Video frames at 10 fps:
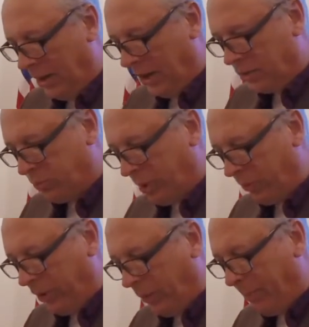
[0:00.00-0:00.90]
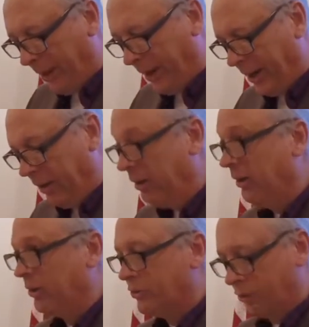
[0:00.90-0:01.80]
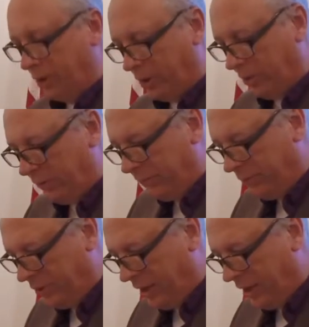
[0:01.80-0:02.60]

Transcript: is where we obey, serve,